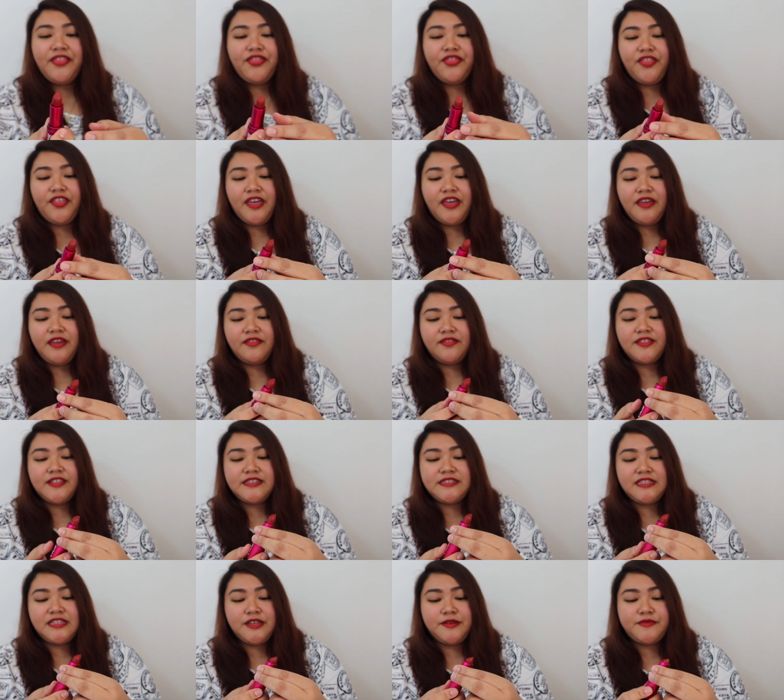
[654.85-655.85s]
think
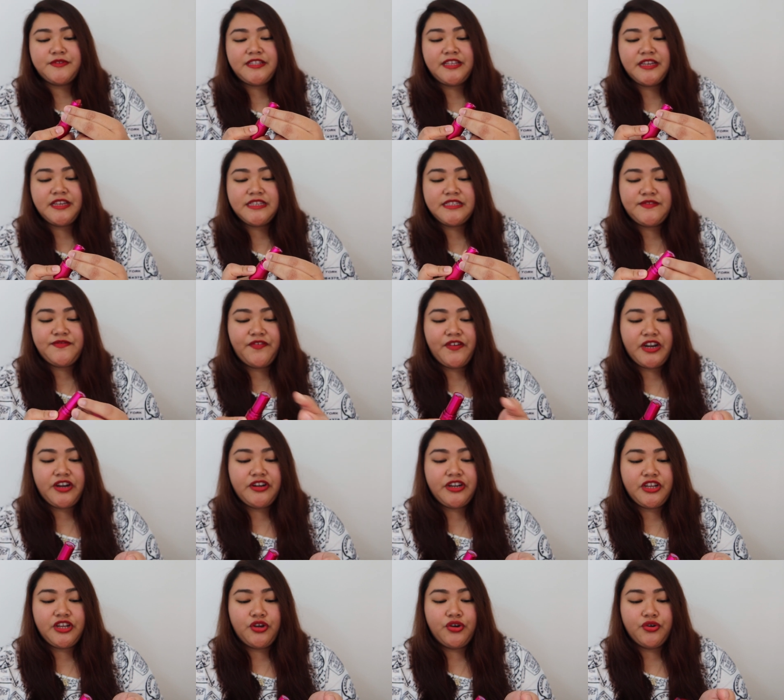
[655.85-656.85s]
this lipstick is
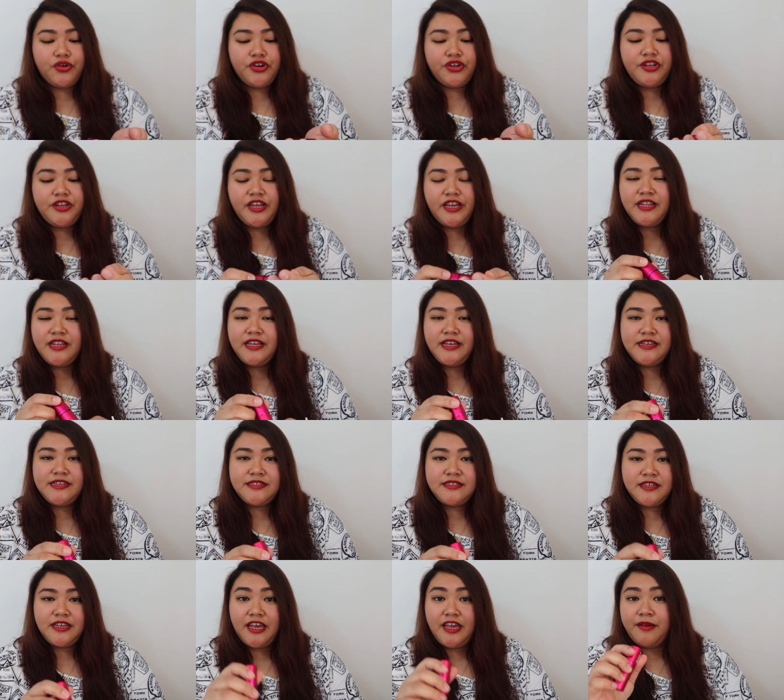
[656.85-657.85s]
very good. It
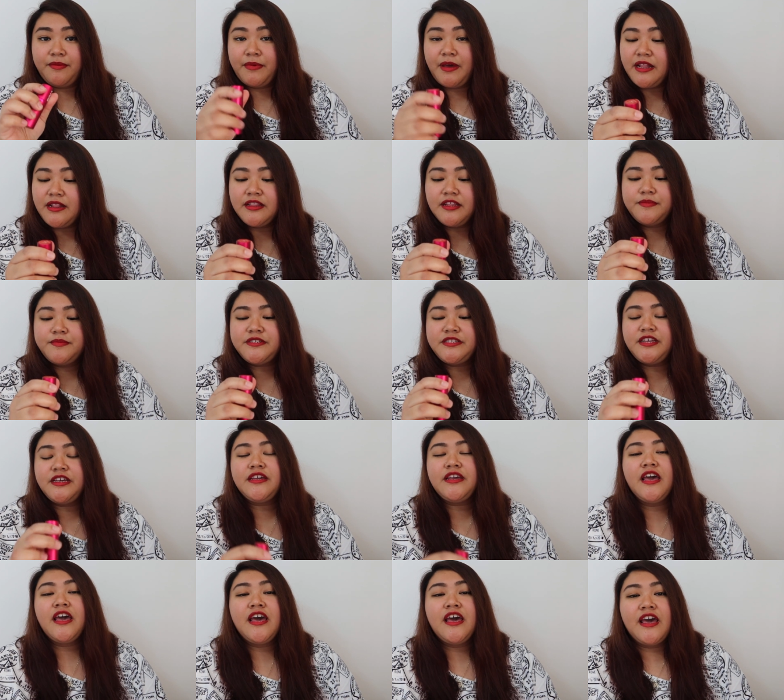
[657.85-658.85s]
is a matte
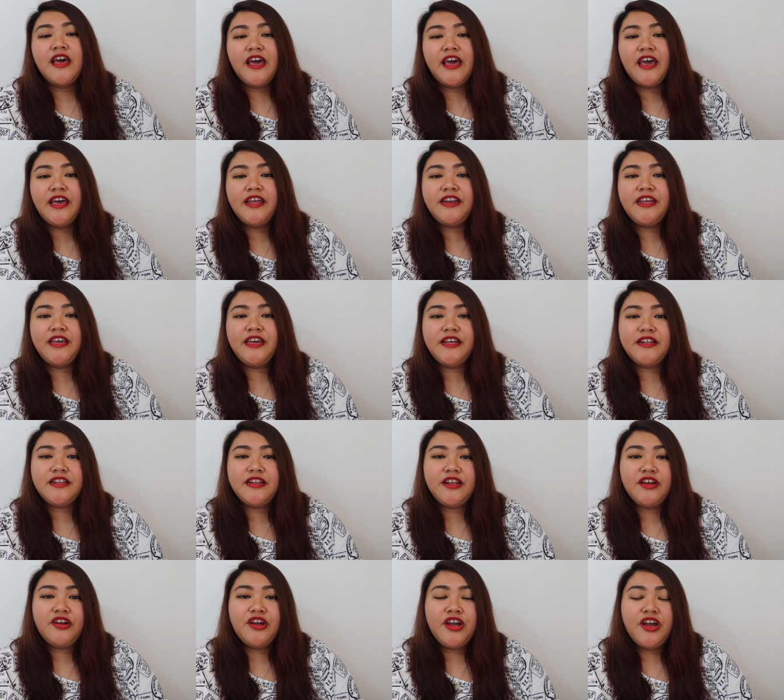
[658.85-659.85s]
lipstick. And
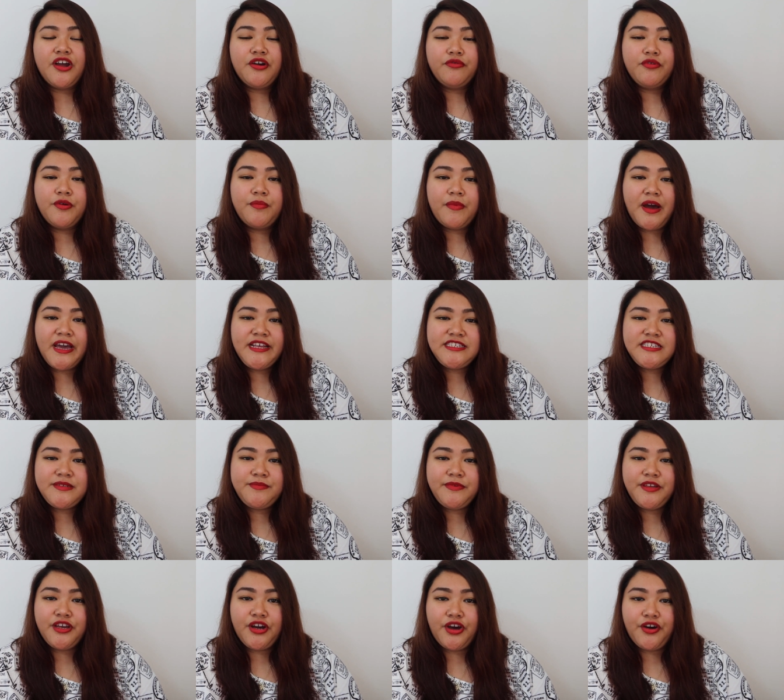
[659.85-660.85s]
it reminds
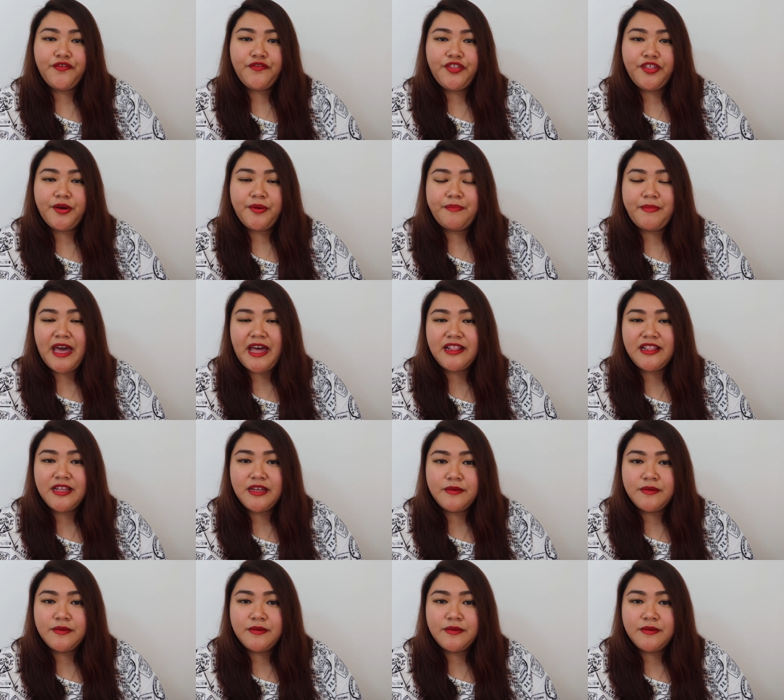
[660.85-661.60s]
me of the matte